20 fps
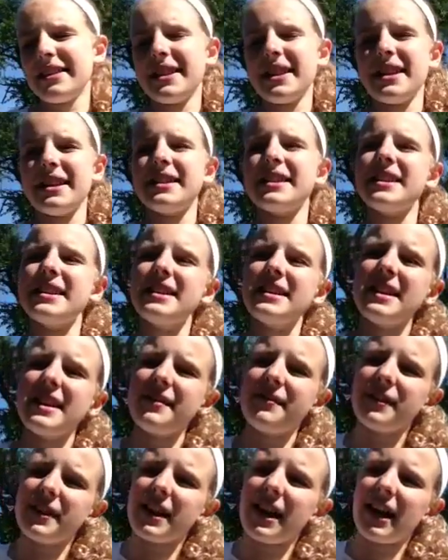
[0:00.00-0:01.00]
this
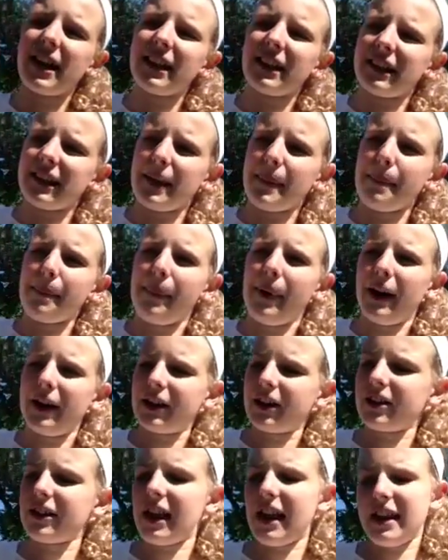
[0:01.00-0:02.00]
Nivea lip
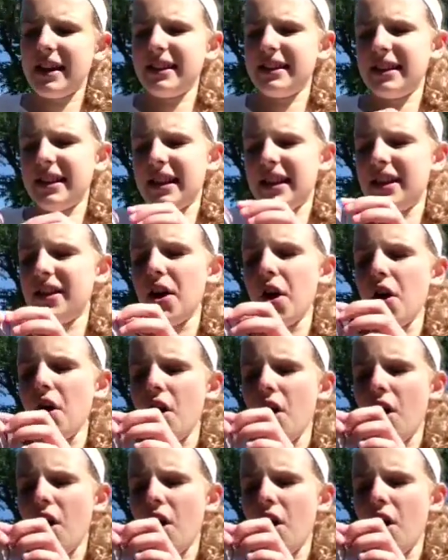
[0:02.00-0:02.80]
butter that is in